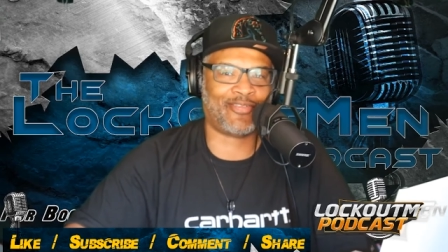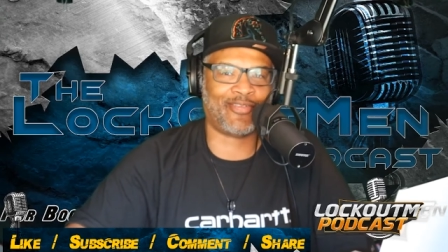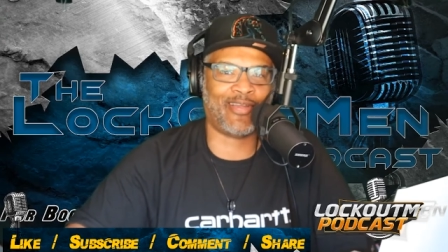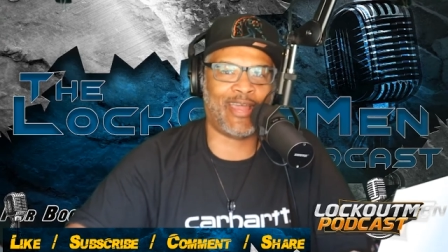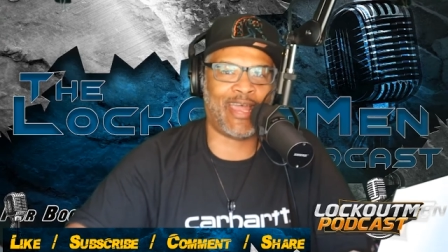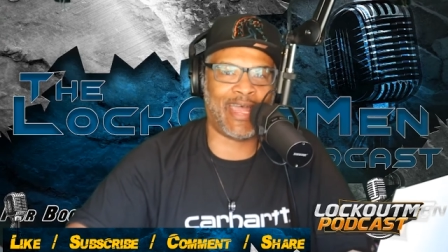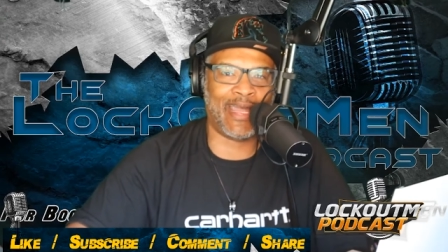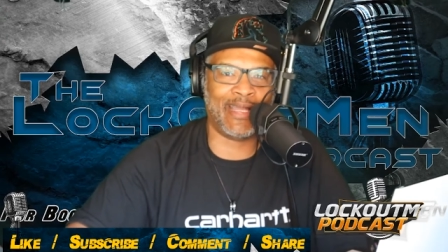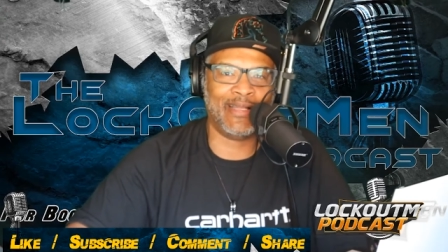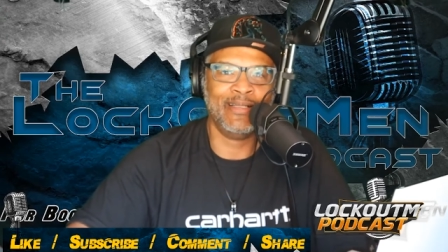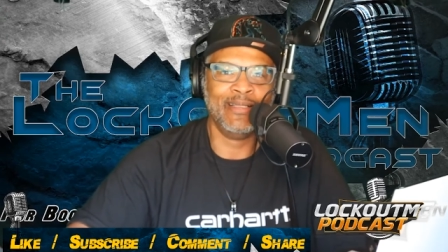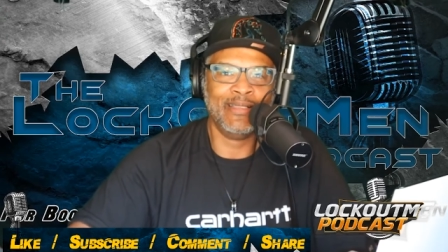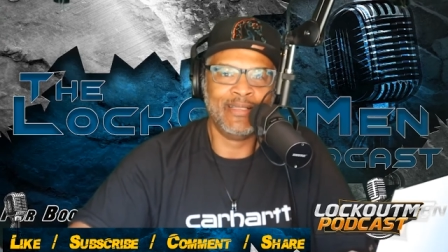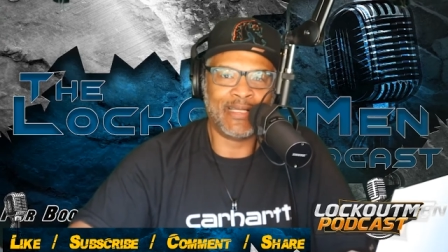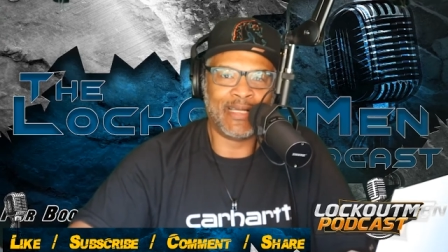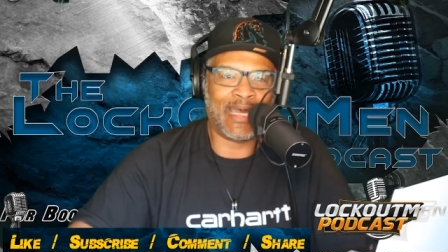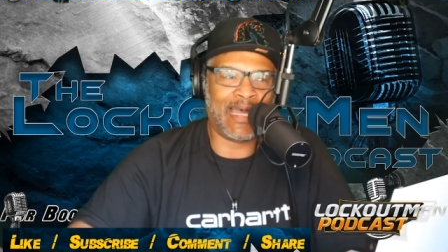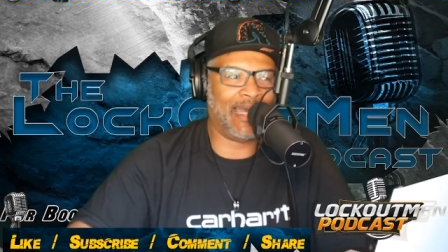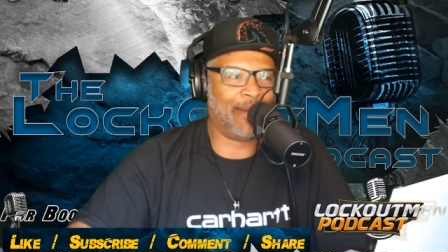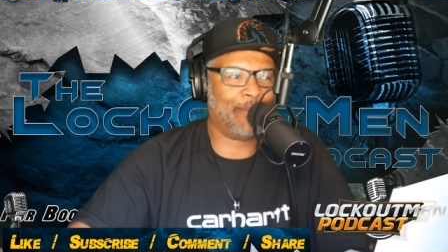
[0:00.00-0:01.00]
So I
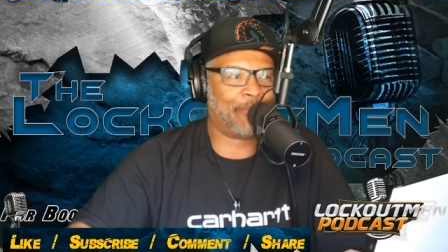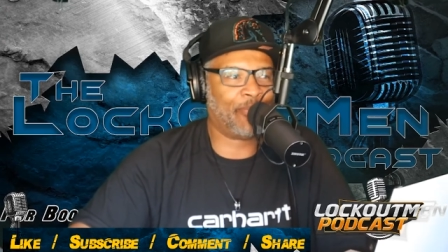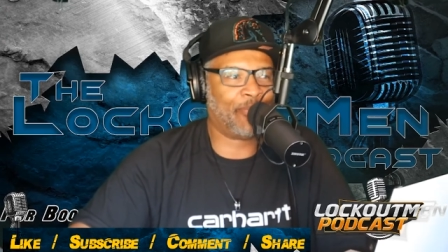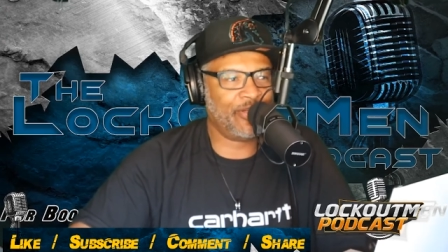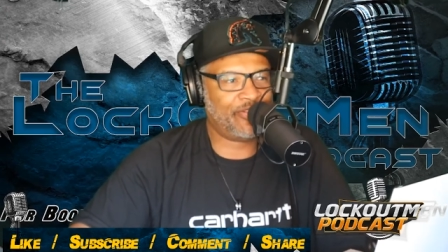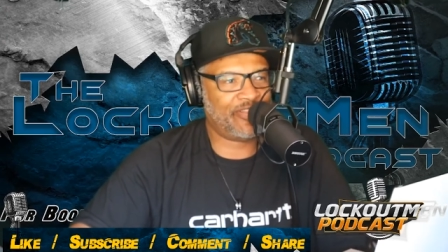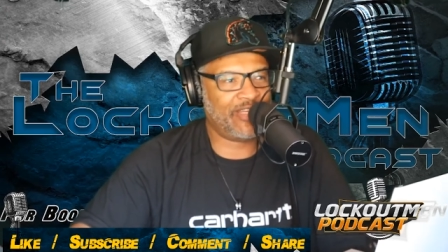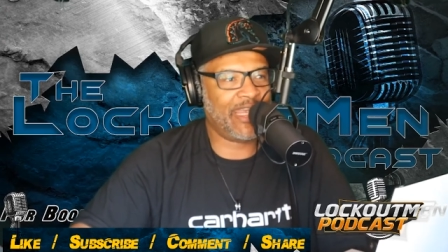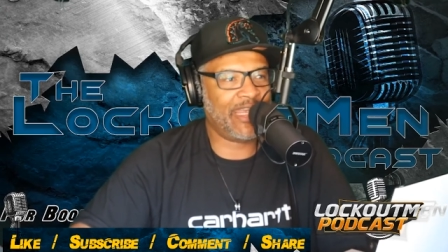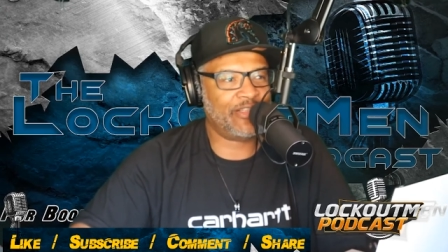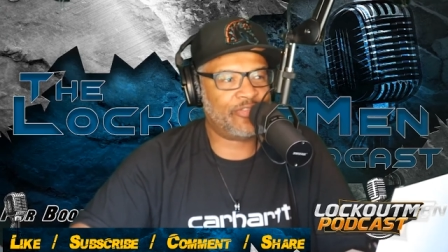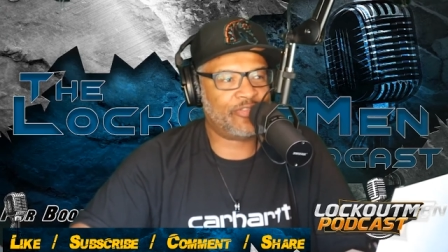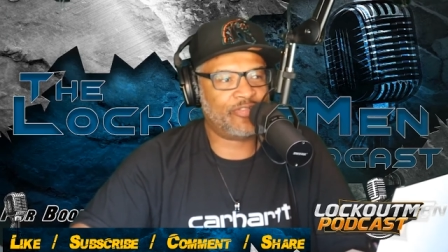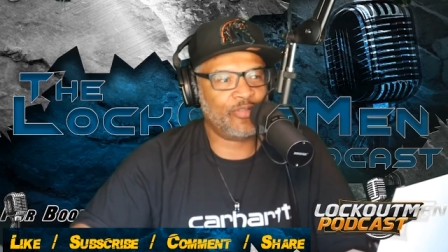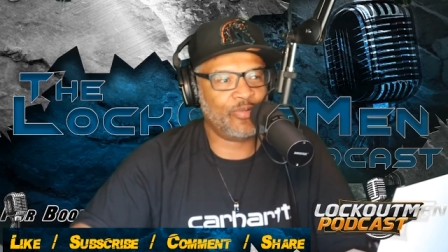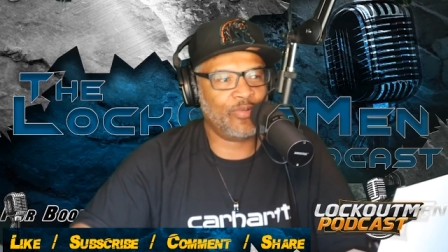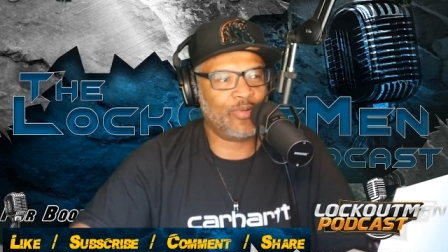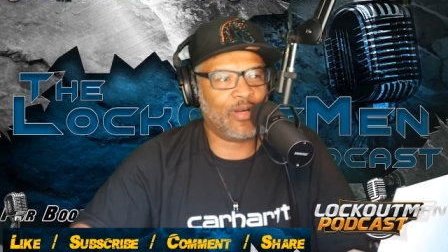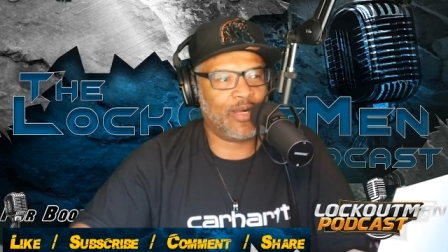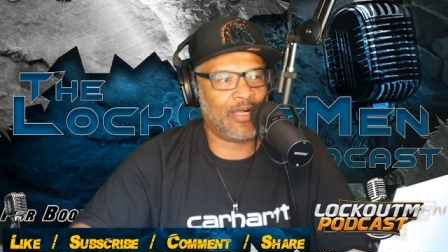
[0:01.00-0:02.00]
I appreciate
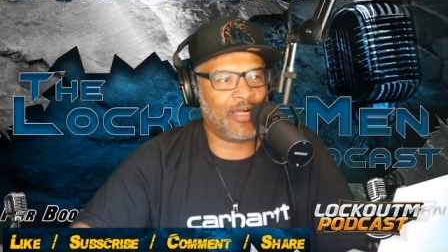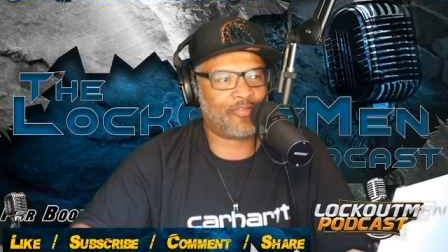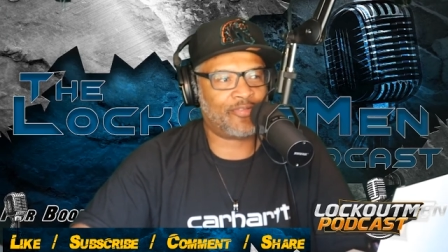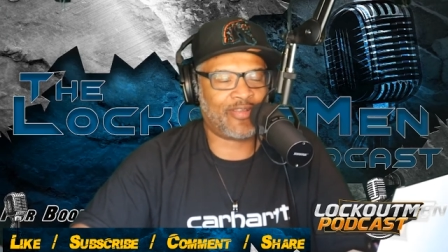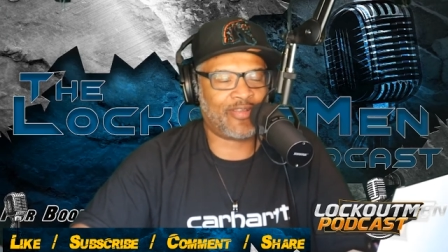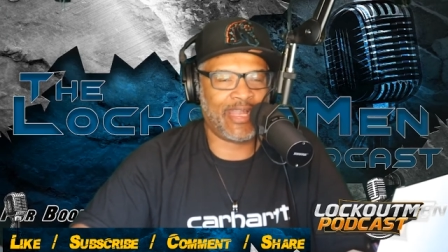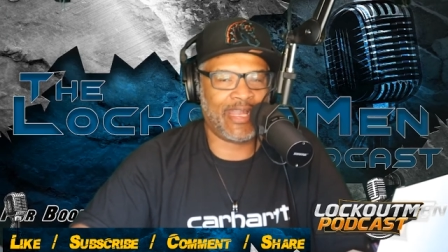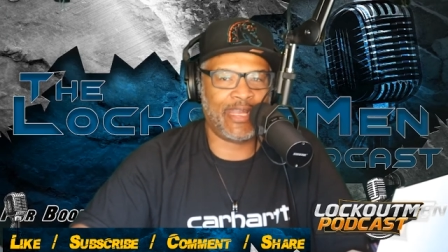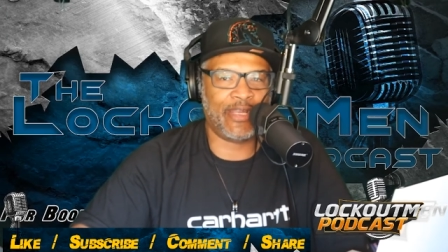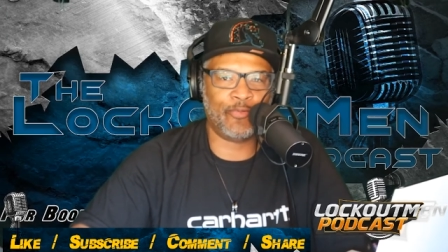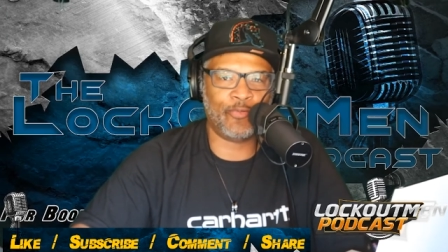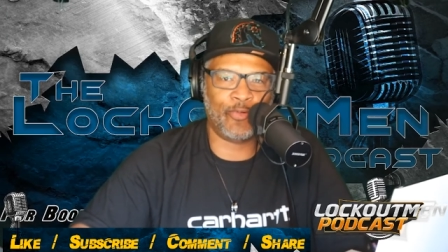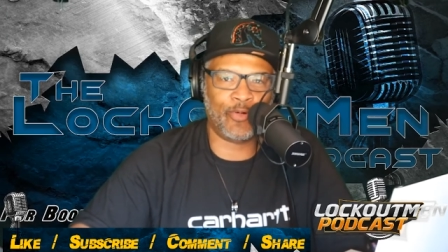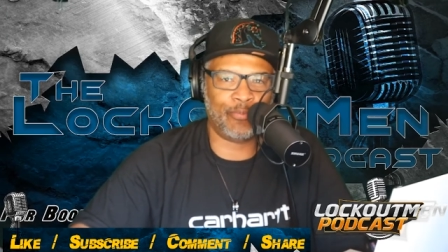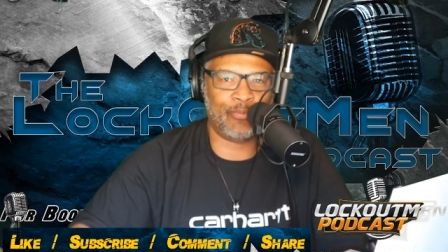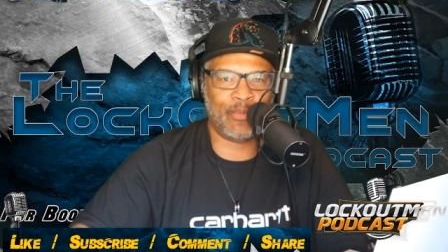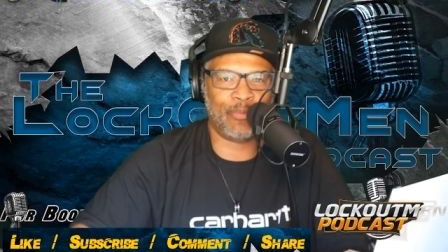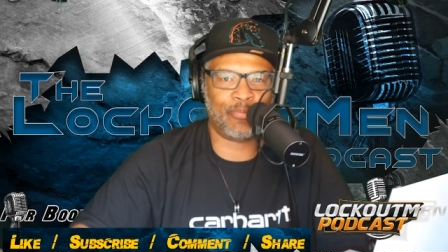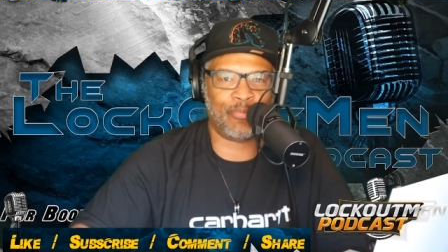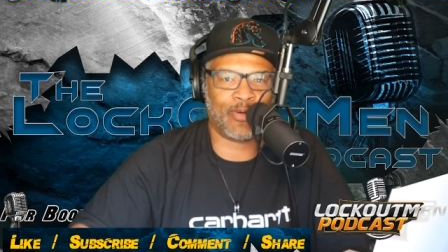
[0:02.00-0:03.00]
you uh staying with
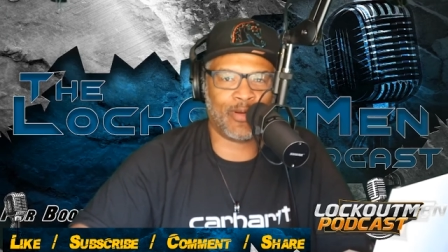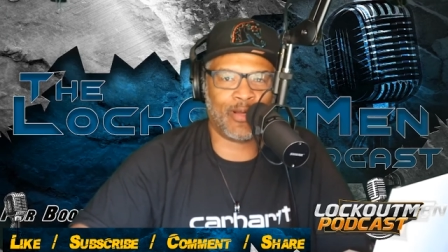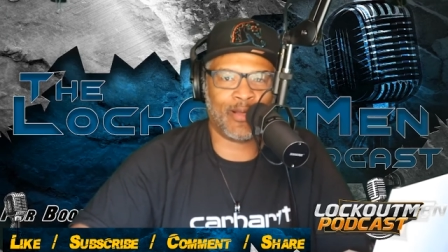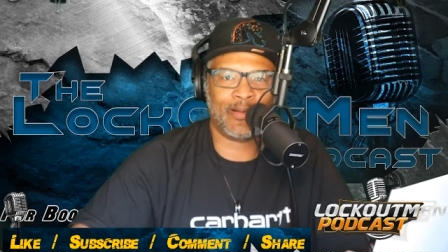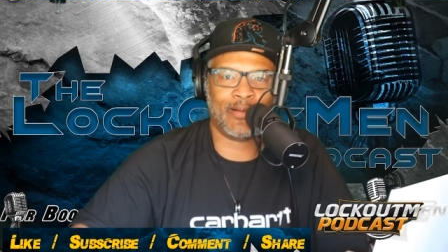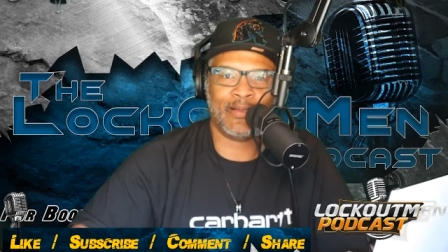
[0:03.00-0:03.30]
me, bro.